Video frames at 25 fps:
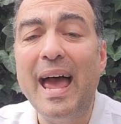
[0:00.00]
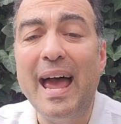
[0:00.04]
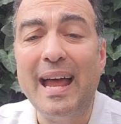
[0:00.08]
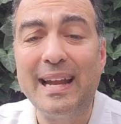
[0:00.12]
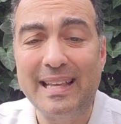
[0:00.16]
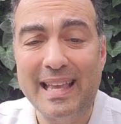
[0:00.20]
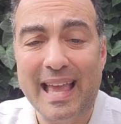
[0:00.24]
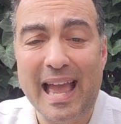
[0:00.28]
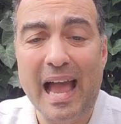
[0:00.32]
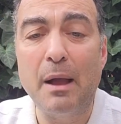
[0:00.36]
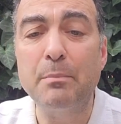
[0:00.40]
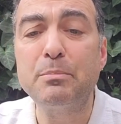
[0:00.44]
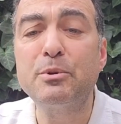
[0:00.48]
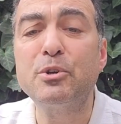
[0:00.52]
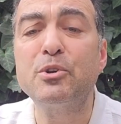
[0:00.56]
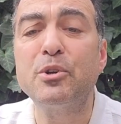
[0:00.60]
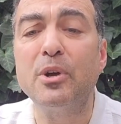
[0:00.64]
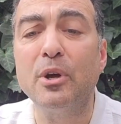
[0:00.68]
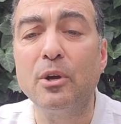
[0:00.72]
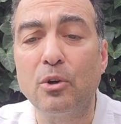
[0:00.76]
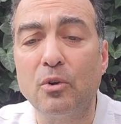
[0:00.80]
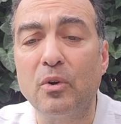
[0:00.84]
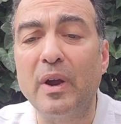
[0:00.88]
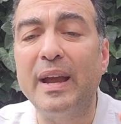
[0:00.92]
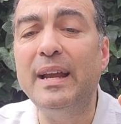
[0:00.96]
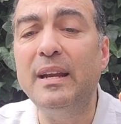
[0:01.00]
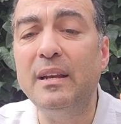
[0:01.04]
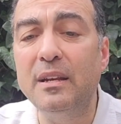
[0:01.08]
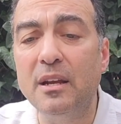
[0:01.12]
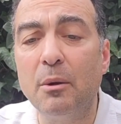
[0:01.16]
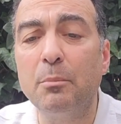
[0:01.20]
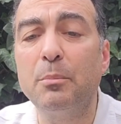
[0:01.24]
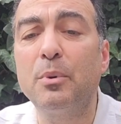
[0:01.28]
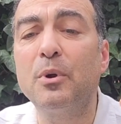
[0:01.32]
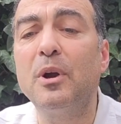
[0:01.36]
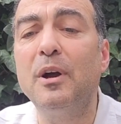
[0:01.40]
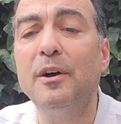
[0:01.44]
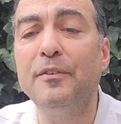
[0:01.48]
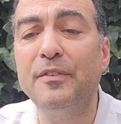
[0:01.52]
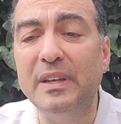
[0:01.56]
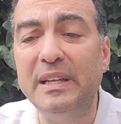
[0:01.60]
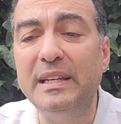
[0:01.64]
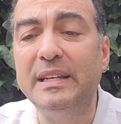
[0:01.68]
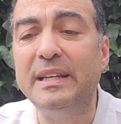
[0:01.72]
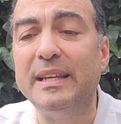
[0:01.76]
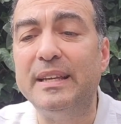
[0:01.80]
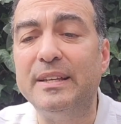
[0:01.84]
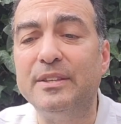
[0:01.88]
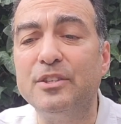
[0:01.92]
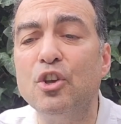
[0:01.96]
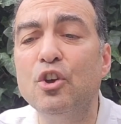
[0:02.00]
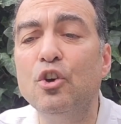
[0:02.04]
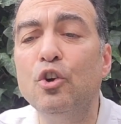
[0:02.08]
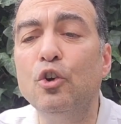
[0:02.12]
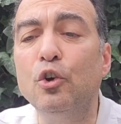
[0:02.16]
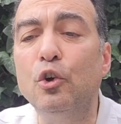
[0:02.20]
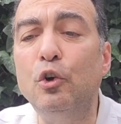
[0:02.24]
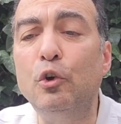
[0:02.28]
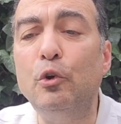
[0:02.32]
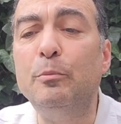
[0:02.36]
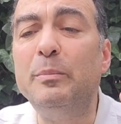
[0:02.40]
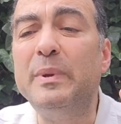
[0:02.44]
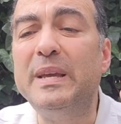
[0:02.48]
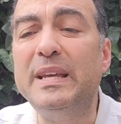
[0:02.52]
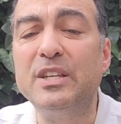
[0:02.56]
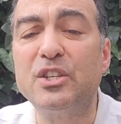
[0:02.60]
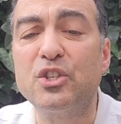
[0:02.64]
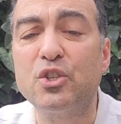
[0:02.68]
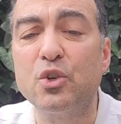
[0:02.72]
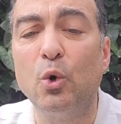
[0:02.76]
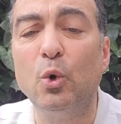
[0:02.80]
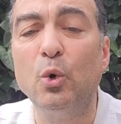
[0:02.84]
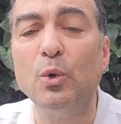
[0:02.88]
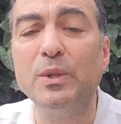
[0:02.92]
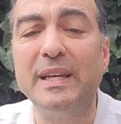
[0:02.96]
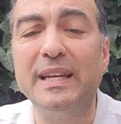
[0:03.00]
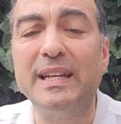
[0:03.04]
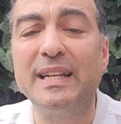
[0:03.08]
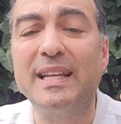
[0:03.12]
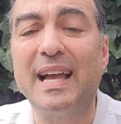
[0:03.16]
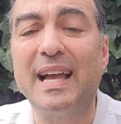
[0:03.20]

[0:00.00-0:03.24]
and captured a great number of Indians whom he sold in